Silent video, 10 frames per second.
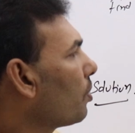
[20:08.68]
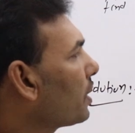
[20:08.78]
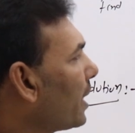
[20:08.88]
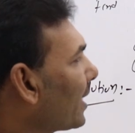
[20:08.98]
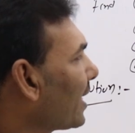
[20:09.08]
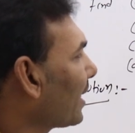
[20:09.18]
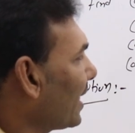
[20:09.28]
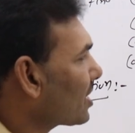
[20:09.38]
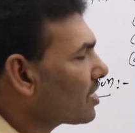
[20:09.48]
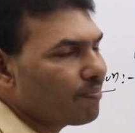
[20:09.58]
taking
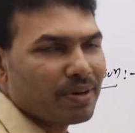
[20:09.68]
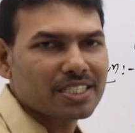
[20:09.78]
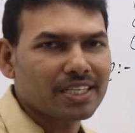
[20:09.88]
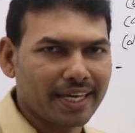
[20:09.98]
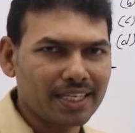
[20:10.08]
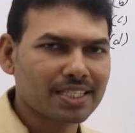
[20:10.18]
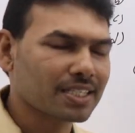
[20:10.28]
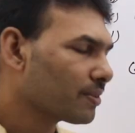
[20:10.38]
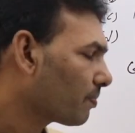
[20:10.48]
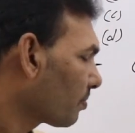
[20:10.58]
next number
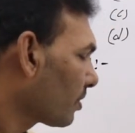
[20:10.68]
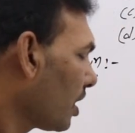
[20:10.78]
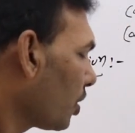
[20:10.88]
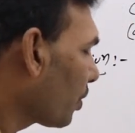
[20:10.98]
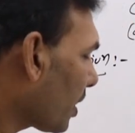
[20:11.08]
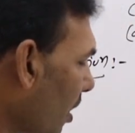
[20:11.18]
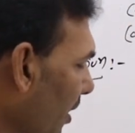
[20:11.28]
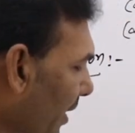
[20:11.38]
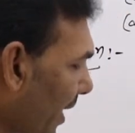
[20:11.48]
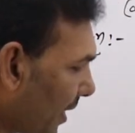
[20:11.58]
6, you cannot
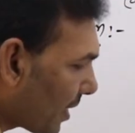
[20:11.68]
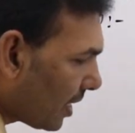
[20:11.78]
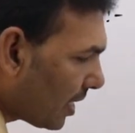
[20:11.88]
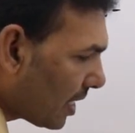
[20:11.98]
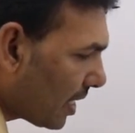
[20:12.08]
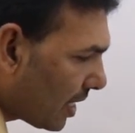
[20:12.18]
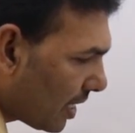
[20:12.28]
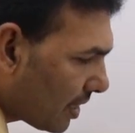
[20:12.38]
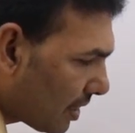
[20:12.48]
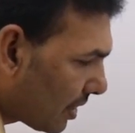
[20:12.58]
get
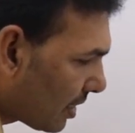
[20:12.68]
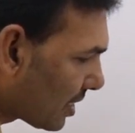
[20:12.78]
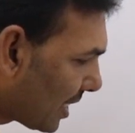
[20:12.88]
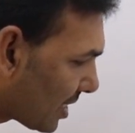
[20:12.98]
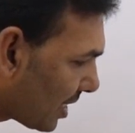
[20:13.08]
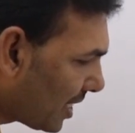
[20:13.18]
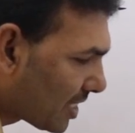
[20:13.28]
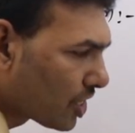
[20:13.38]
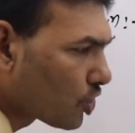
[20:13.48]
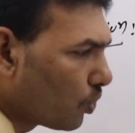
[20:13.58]
6 3
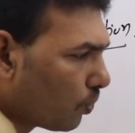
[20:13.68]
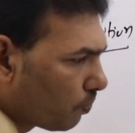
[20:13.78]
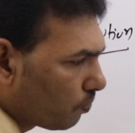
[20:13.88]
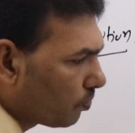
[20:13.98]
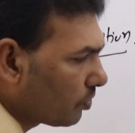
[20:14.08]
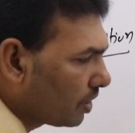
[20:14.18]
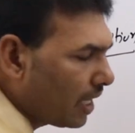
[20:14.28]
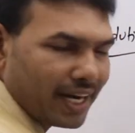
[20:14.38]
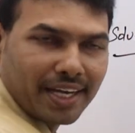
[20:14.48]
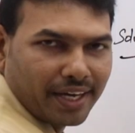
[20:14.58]
6 2. They
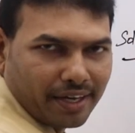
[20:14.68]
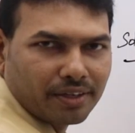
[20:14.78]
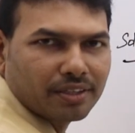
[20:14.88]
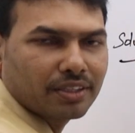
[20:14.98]
are here.